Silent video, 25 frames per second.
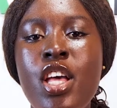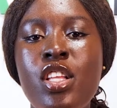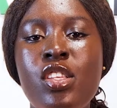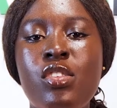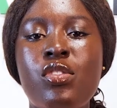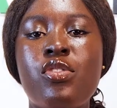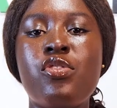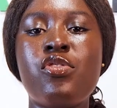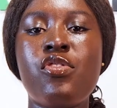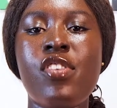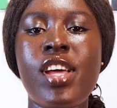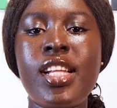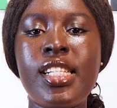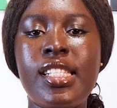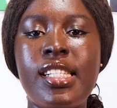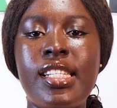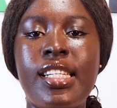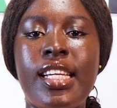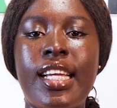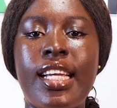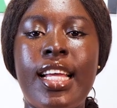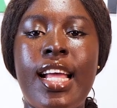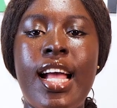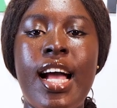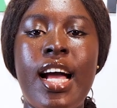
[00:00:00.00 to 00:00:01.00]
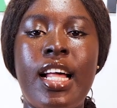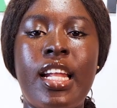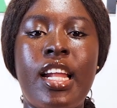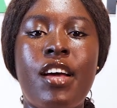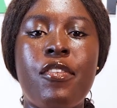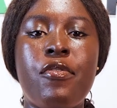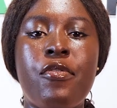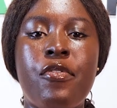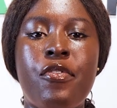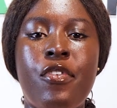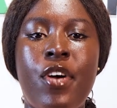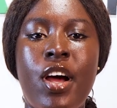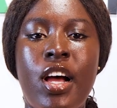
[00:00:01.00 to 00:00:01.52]
to strengthening
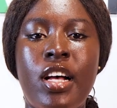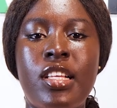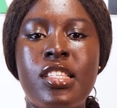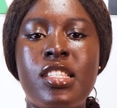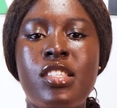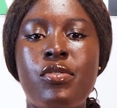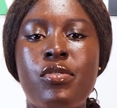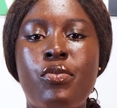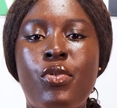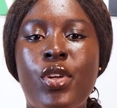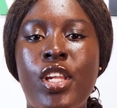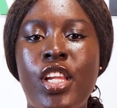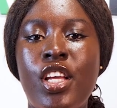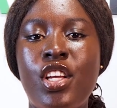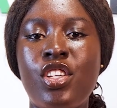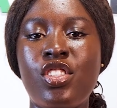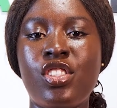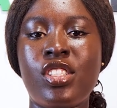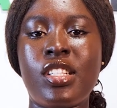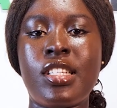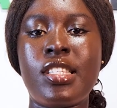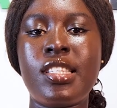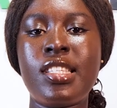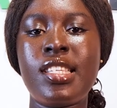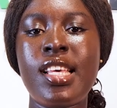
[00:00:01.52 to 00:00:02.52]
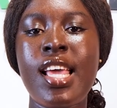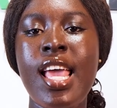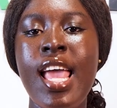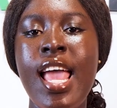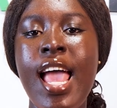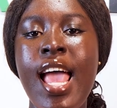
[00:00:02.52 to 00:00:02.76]
Ghana-France relations